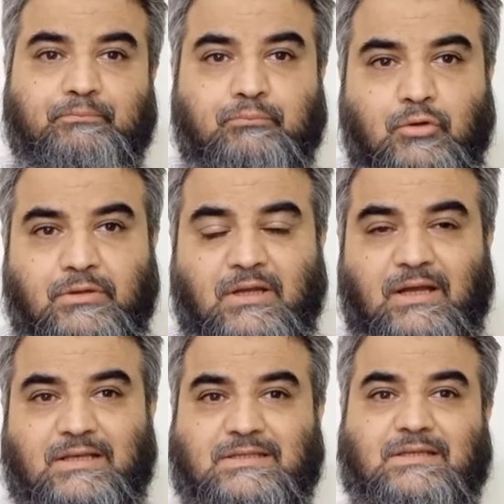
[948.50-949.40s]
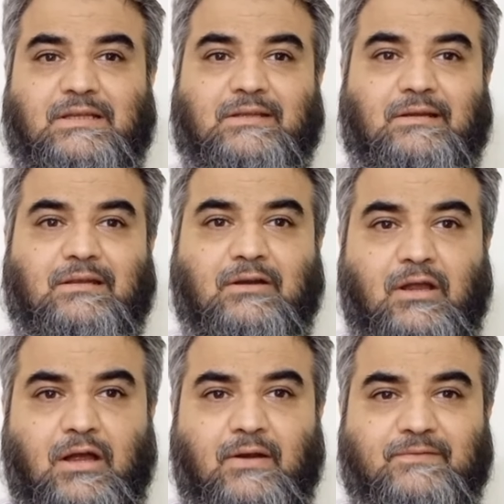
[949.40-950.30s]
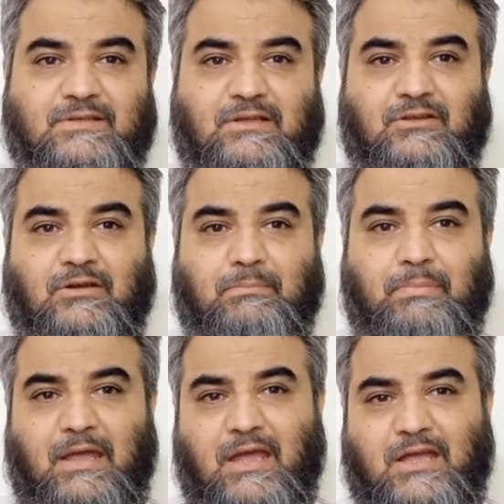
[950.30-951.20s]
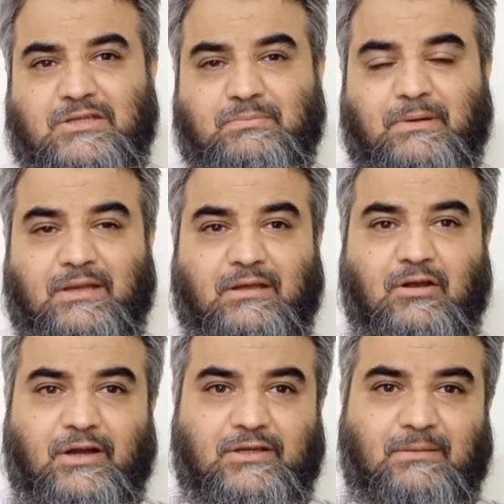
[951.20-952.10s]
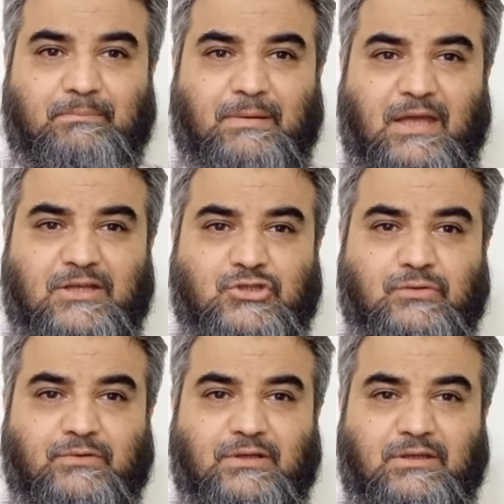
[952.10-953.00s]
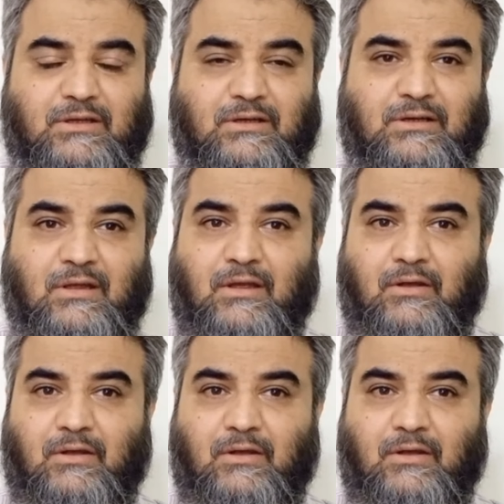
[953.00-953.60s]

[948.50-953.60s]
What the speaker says: put scleral graft, scleral patch, pericardium patch over there.